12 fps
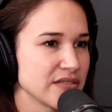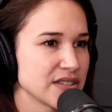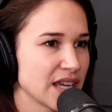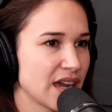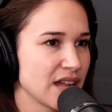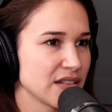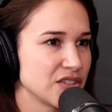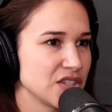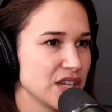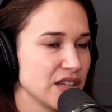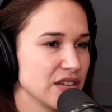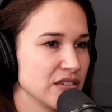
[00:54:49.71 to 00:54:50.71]

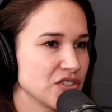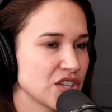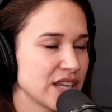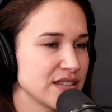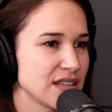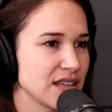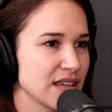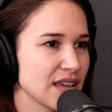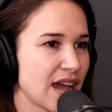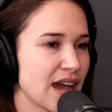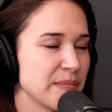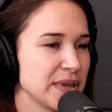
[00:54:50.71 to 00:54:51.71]
psychology, chasing
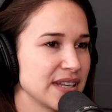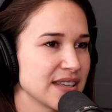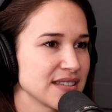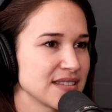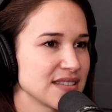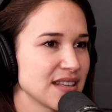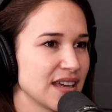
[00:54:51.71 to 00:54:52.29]
happiness,